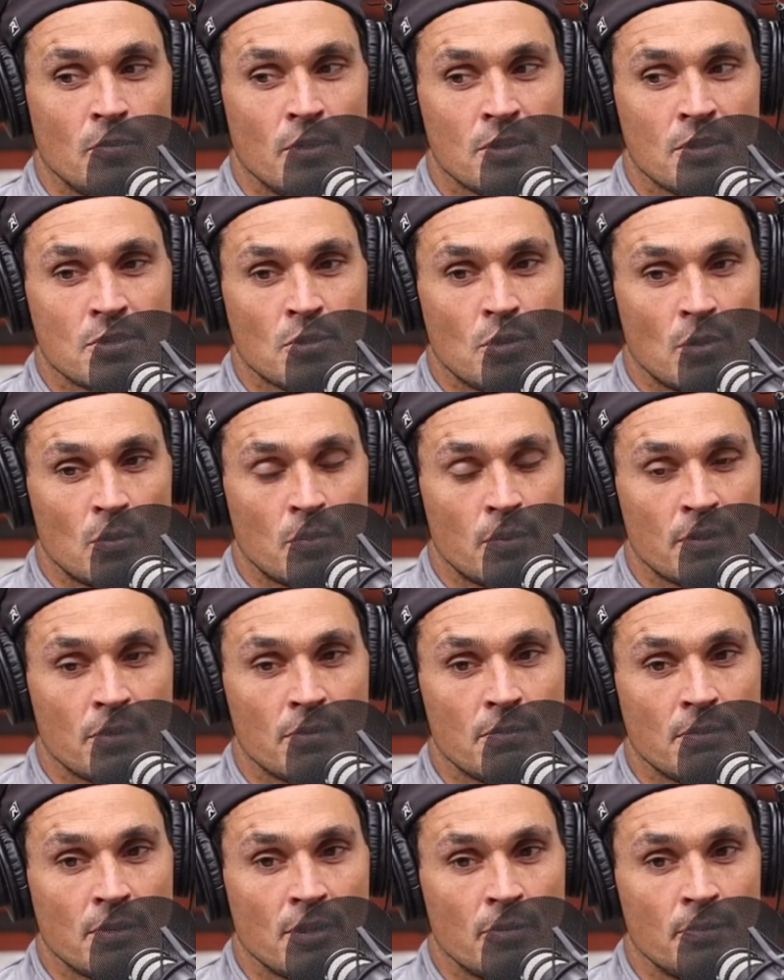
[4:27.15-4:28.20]
We scored
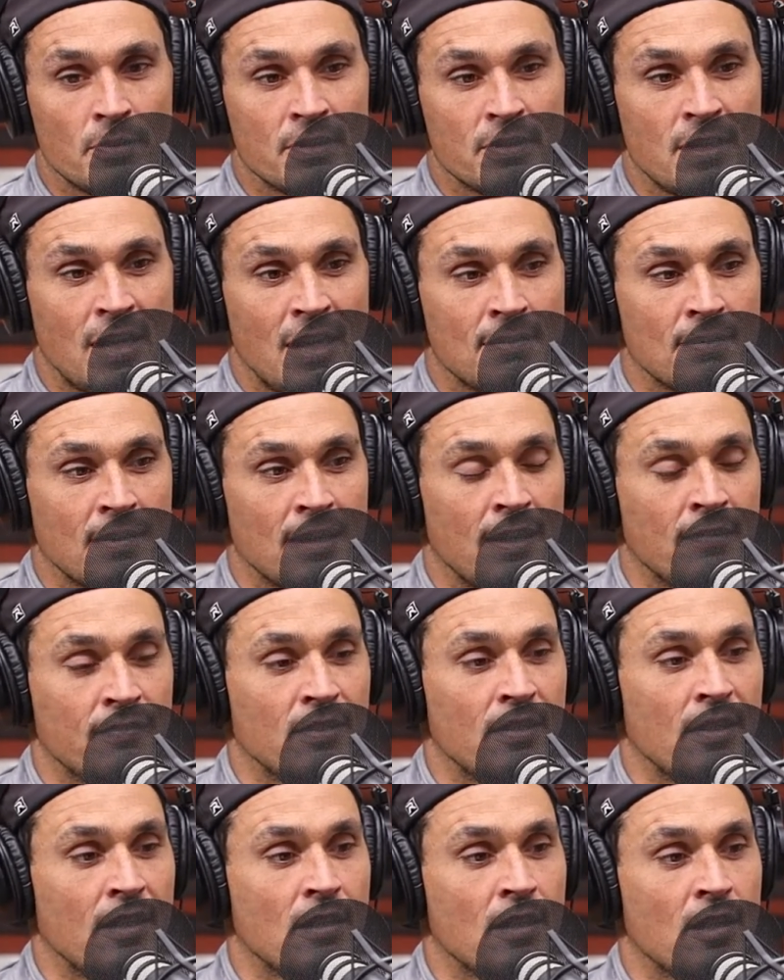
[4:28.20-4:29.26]
with a little bit of time left,
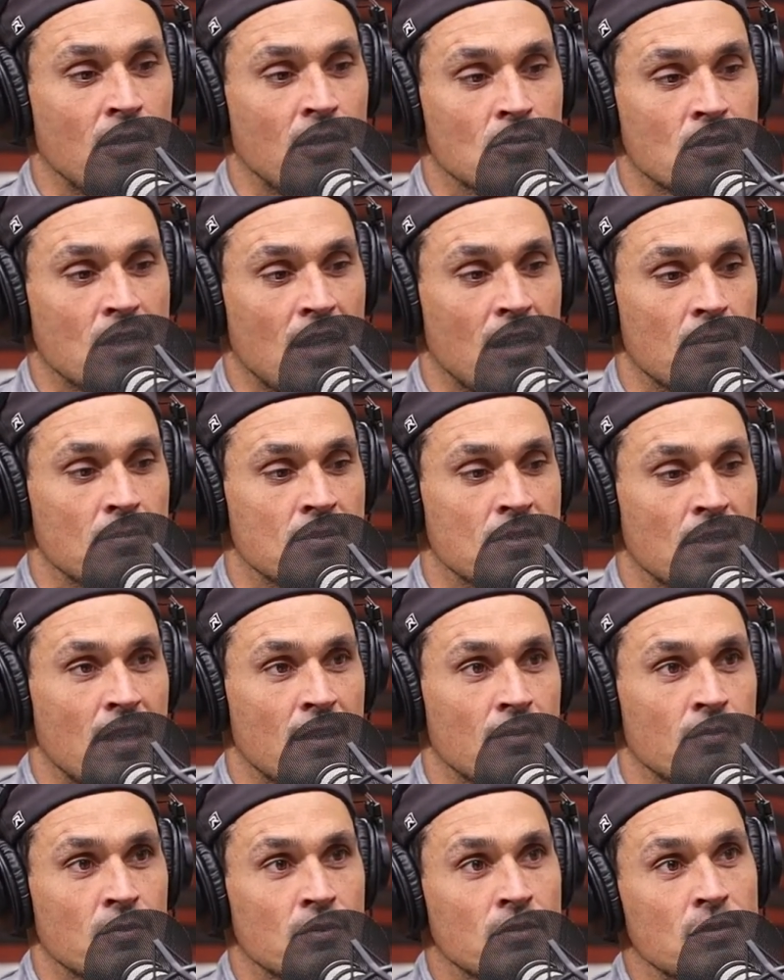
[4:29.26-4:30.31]
and the coach got
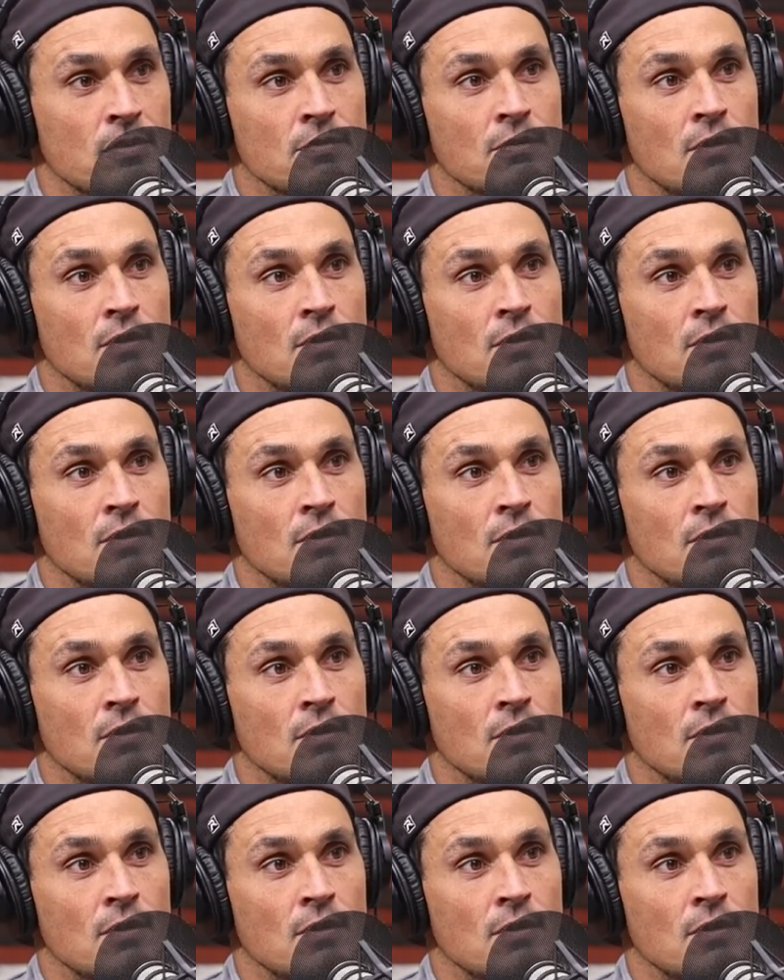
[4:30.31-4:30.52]
upset and